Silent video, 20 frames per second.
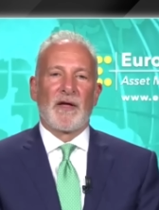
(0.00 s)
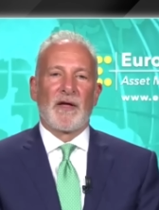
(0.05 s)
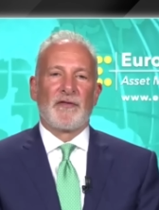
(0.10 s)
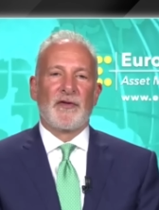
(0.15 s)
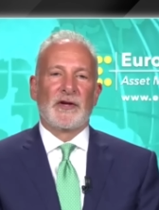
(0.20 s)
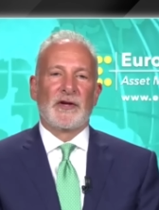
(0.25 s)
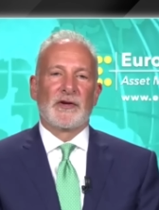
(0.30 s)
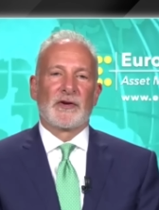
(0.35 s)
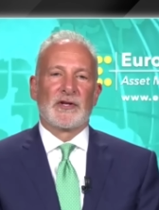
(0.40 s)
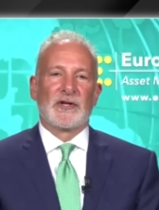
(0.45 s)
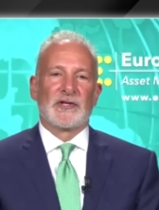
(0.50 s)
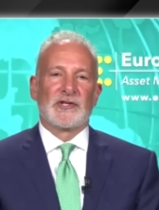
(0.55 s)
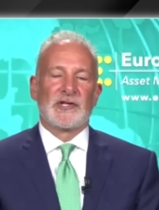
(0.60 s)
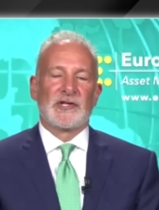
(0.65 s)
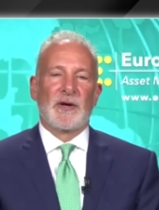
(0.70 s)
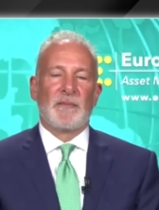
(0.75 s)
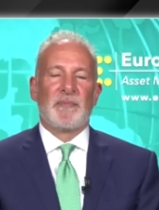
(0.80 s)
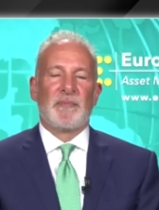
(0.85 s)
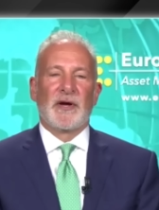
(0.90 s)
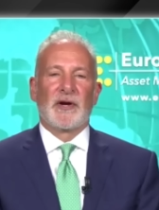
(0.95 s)
think you're going to
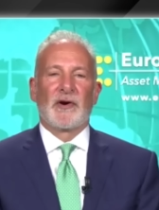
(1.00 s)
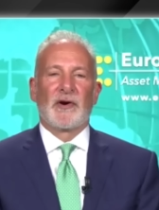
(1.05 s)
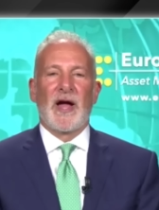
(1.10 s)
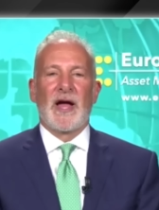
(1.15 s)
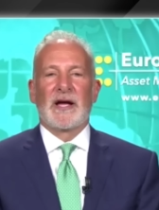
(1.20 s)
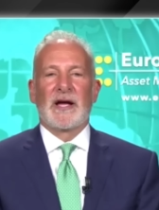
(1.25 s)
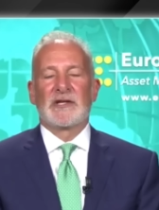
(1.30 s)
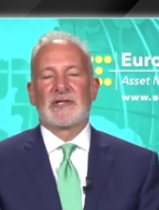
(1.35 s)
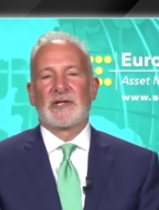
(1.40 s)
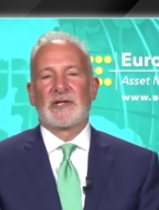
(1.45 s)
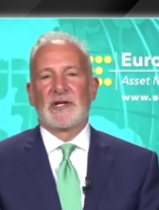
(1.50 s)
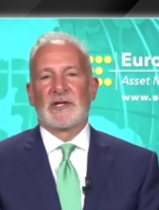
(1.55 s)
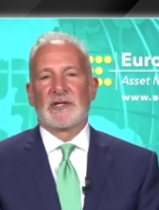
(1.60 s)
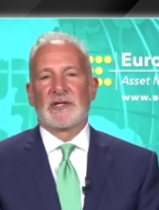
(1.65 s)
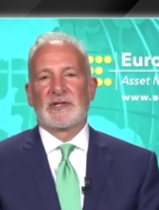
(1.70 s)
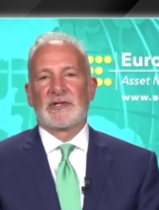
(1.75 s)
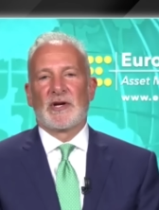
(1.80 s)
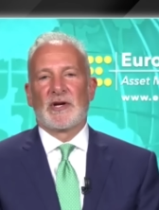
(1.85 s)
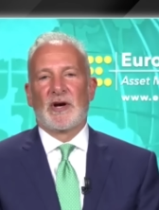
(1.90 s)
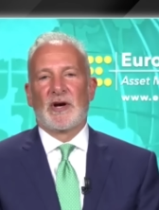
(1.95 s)
see a bigger
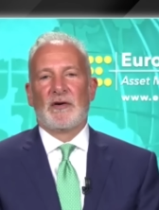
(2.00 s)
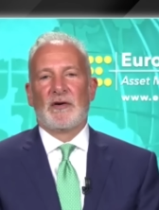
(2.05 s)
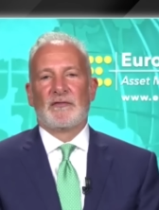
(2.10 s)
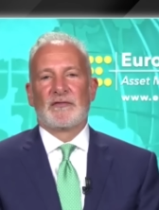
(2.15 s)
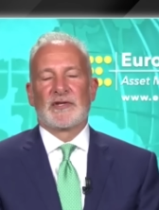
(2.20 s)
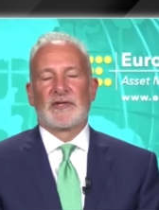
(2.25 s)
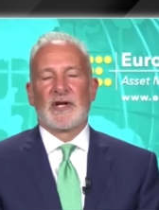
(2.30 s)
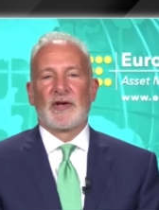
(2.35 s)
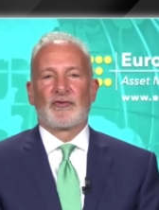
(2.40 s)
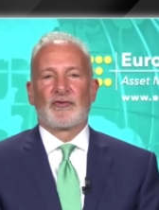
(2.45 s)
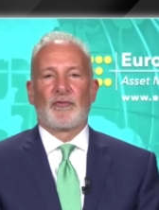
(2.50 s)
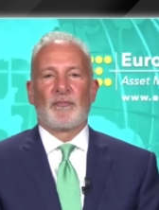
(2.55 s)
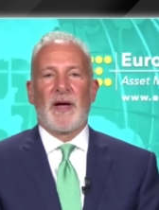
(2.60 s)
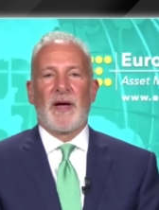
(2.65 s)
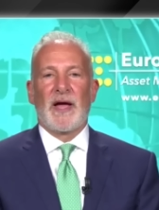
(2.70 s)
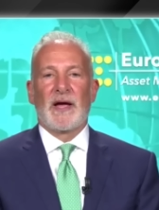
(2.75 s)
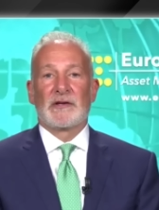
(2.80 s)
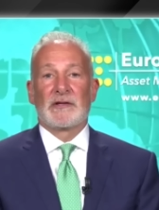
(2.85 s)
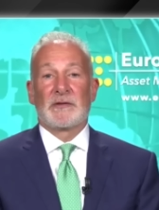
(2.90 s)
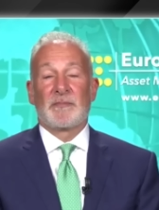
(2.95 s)
exodus of central
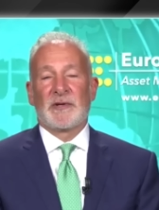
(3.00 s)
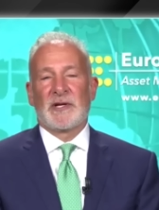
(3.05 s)
banks,